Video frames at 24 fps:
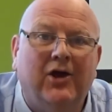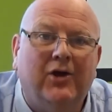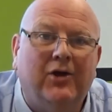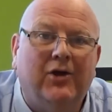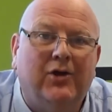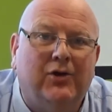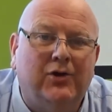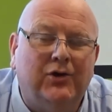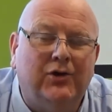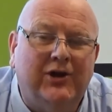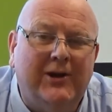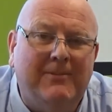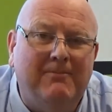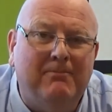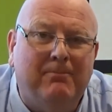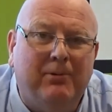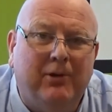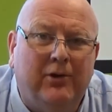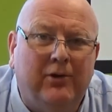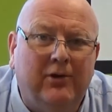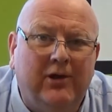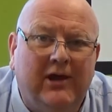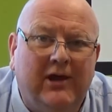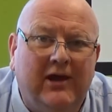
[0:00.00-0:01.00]
good
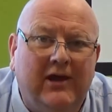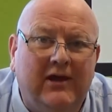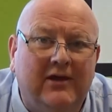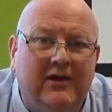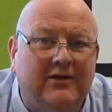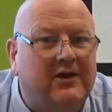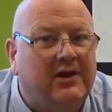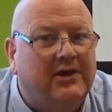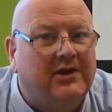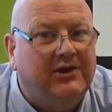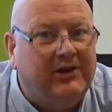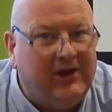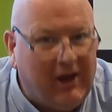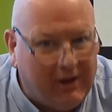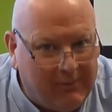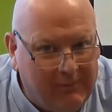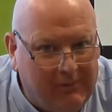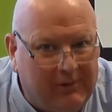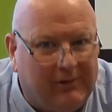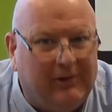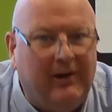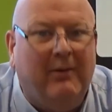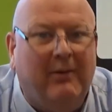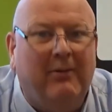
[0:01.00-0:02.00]
employees
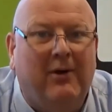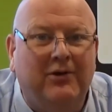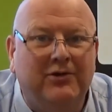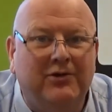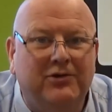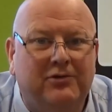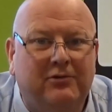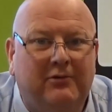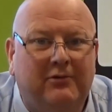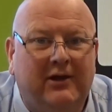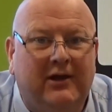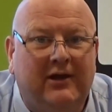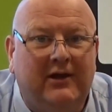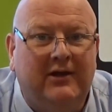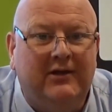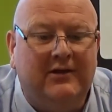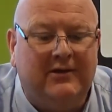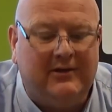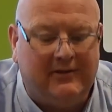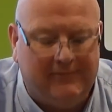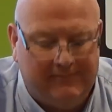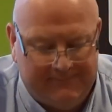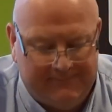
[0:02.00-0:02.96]
don't grow on trees.